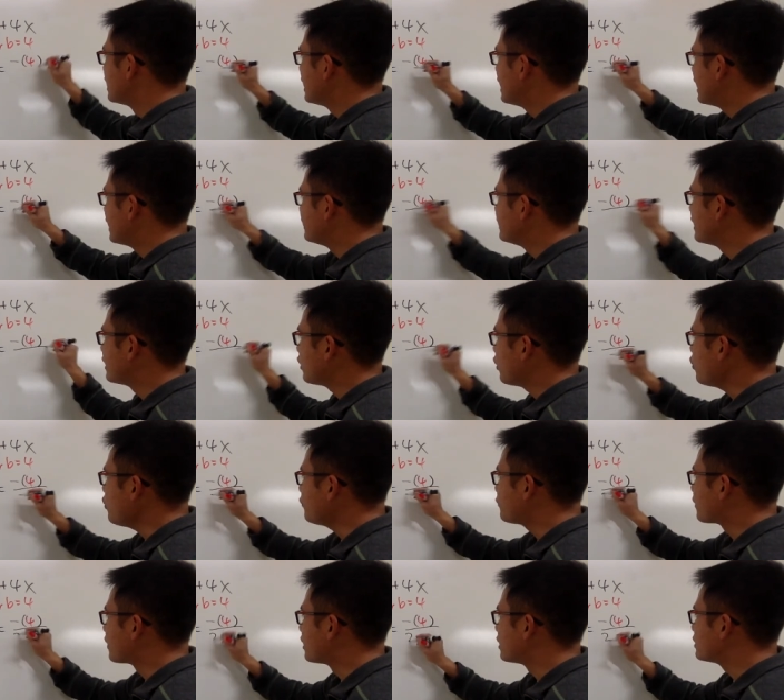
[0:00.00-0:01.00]
and then
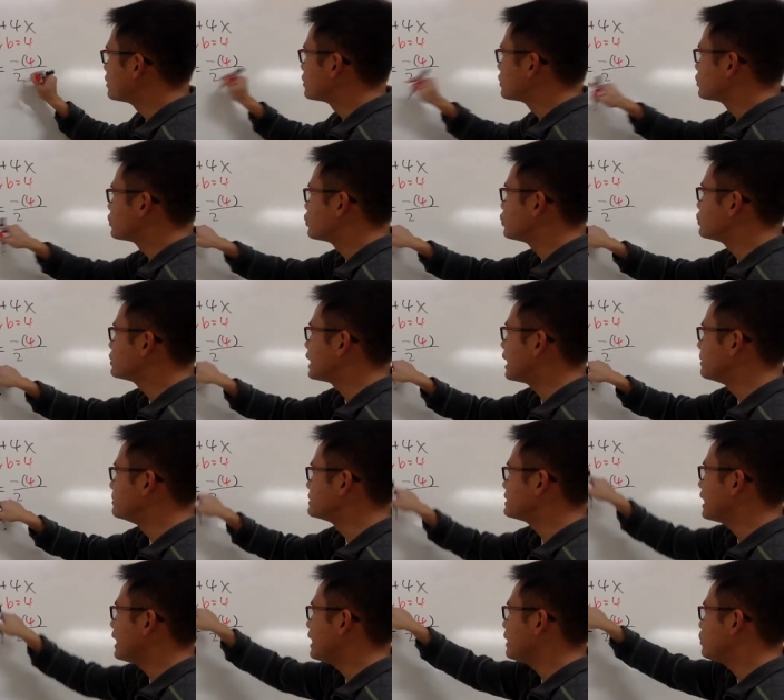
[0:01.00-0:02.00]
over 2
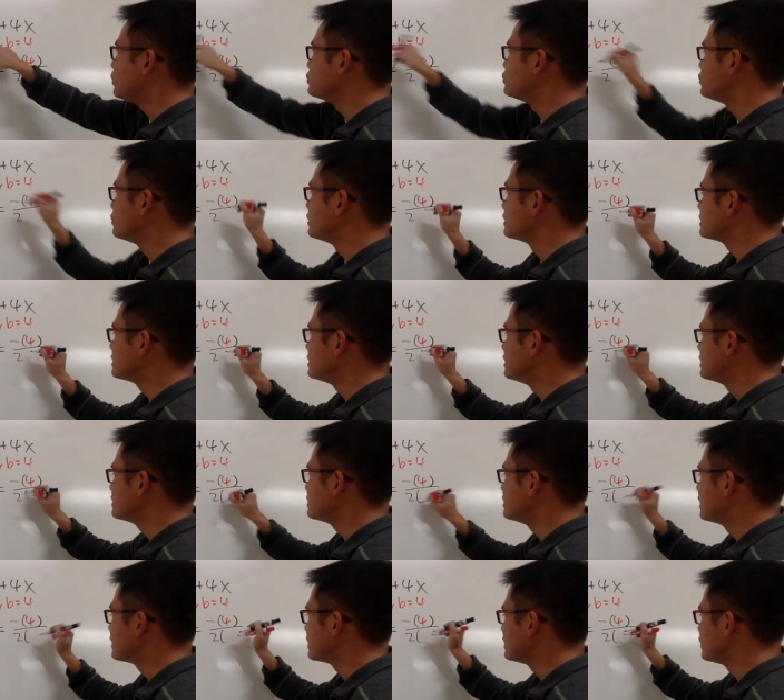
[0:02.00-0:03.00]
times a, which is this
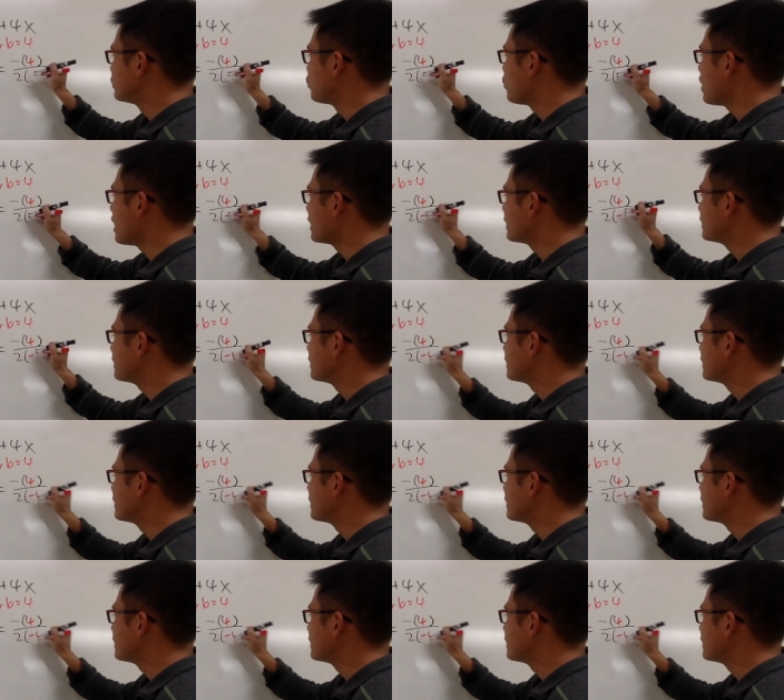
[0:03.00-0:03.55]
negative 1.